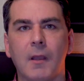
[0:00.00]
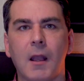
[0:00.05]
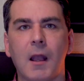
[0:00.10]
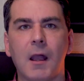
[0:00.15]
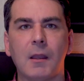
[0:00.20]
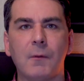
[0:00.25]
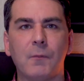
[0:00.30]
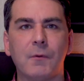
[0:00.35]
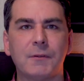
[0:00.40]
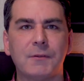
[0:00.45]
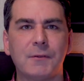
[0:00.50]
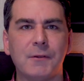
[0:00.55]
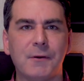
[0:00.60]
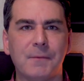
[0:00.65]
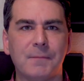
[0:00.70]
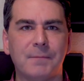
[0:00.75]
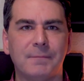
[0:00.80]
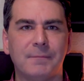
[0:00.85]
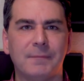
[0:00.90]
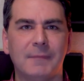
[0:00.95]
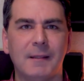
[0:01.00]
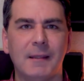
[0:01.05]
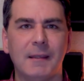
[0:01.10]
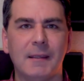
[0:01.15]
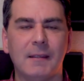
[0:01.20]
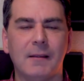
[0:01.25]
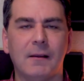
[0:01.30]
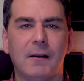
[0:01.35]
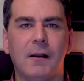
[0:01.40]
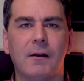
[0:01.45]
Hi, what's up?
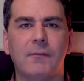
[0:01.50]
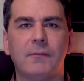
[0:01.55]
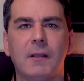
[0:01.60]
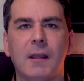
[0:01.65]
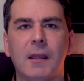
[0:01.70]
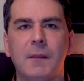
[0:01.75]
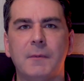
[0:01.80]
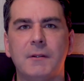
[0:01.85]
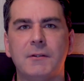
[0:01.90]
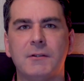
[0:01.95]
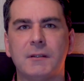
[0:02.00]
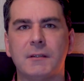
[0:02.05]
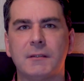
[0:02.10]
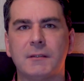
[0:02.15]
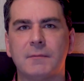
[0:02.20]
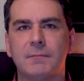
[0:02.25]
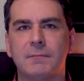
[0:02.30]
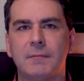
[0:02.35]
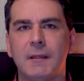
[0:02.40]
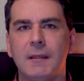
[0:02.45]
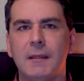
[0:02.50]
Lee, Art of Light Images.